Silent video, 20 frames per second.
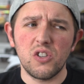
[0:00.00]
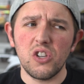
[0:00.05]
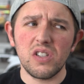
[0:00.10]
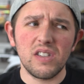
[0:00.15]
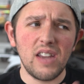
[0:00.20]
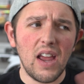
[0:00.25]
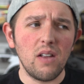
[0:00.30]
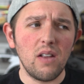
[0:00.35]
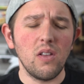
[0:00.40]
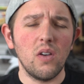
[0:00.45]

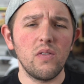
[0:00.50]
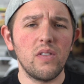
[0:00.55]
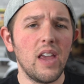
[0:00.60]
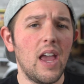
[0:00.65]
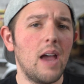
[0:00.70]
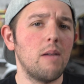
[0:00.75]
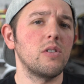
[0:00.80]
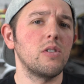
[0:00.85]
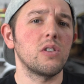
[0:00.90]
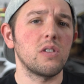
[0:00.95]
just download
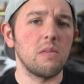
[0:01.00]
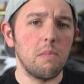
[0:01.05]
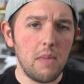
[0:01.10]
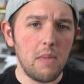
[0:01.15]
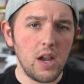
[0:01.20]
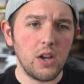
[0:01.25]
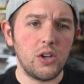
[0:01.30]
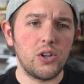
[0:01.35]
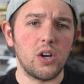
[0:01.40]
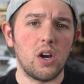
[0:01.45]
the app just to
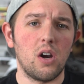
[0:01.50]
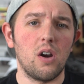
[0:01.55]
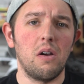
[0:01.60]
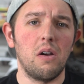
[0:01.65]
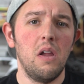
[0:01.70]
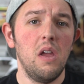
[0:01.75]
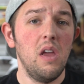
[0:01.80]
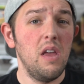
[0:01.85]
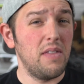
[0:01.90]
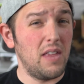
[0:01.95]
make
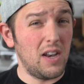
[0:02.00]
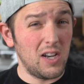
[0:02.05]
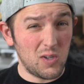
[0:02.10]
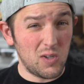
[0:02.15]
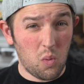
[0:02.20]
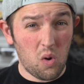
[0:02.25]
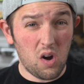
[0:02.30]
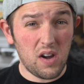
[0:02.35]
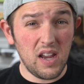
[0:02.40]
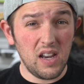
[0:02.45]
sure that
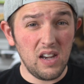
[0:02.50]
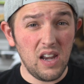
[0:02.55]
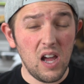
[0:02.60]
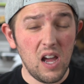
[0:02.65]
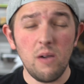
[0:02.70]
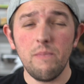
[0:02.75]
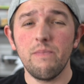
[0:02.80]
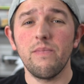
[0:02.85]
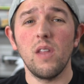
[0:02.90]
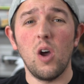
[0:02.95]
it's working
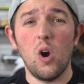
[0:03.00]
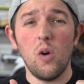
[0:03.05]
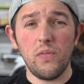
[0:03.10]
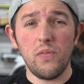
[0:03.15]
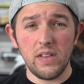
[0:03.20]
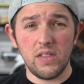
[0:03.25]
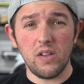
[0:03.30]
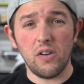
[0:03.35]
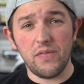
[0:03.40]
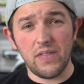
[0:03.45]
now.
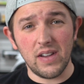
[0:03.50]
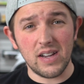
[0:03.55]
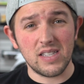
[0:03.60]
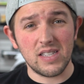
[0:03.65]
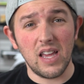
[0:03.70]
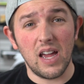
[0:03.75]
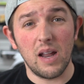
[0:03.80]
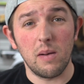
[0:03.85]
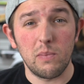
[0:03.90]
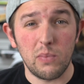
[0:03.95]
Hopefully they'll fix
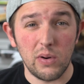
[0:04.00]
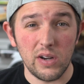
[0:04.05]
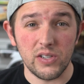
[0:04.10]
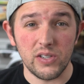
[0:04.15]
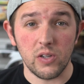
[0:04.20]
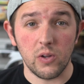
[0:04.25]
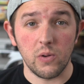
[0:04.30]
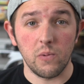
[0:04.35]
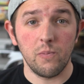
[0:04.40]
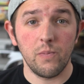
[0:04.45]
that pretty
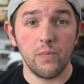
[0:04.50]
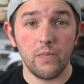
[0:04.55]
soon.